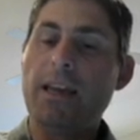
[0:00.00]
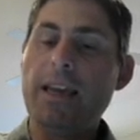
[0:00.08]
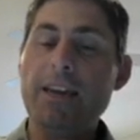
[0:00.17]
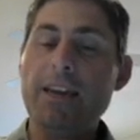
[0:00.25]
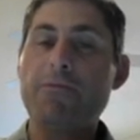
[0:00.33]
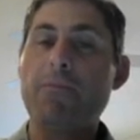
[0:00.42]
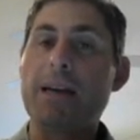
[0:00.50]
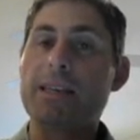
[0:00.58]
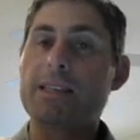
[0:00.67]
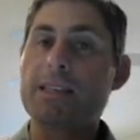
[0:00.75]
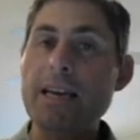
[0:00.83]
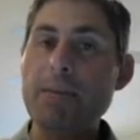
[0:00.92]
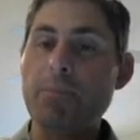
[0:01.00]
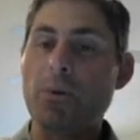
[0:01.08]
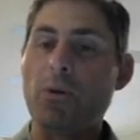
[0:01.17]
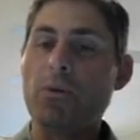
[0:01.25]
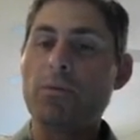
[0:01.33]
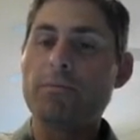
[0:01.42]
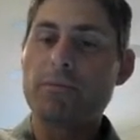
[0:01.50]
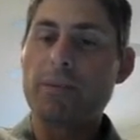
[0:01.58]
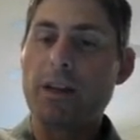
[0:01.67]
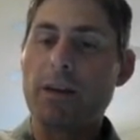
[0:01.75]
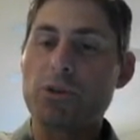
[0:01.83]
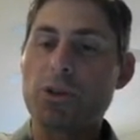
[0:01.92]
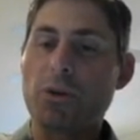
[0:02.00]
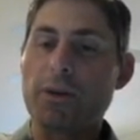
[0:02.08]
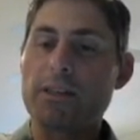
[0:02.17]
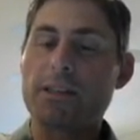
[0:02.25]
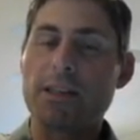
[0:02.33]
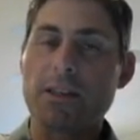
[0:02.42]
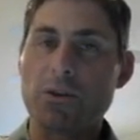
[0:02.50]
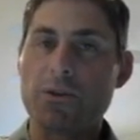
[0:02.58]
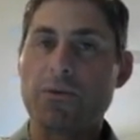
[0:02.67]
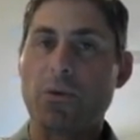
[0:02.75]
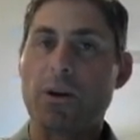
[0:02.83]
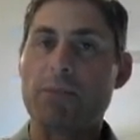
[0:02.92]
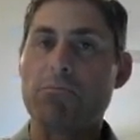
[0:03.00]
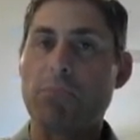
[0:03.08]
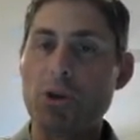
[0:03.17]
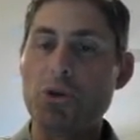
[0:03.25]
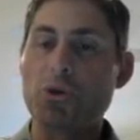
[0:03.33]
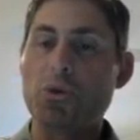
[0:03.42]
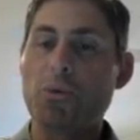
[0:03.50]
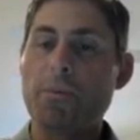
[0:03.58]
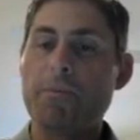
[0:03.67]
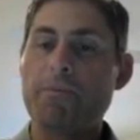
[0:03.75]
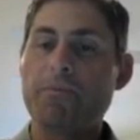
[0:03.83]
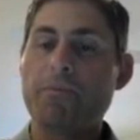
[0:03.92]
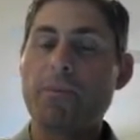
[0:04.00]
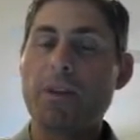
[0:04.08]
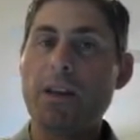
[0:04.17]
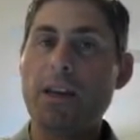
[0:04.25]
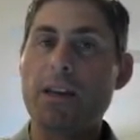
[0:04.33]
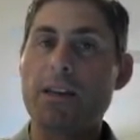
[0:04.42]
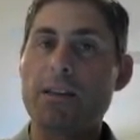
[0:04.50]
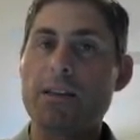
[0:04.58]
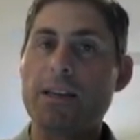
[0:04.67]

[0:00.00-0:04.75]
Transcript: If my sample that I'm showing signals for in blue is